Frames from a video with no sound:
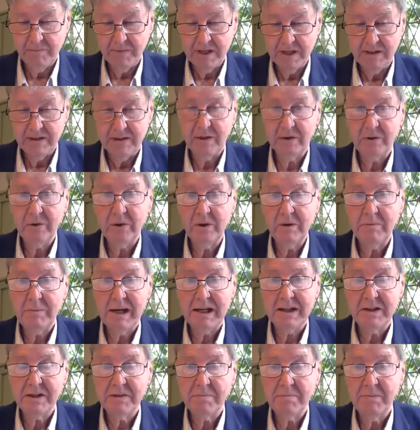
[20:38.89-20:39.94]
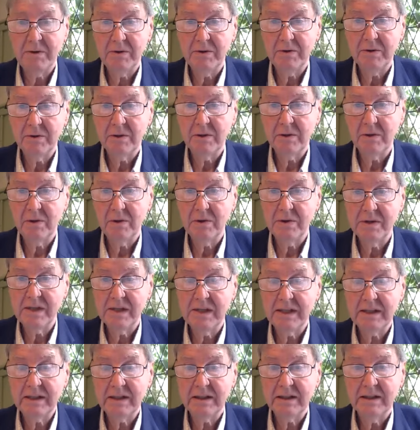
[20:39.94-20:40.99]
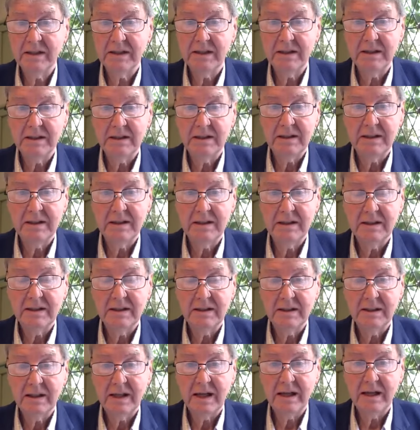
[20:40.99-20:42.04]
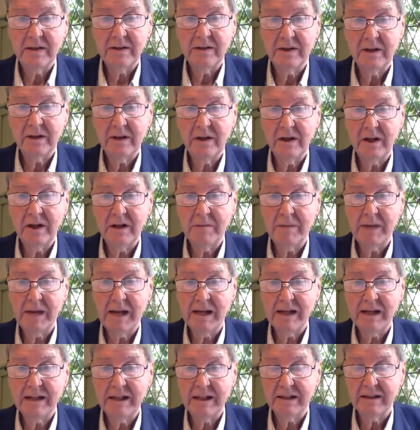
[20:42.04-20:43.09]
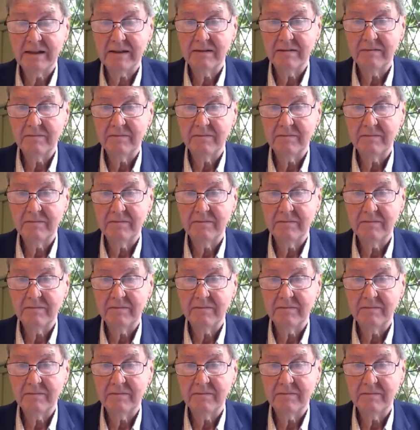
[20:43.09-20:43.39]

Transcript: It's got all about the spiritual laws in it, and it's got a lot about it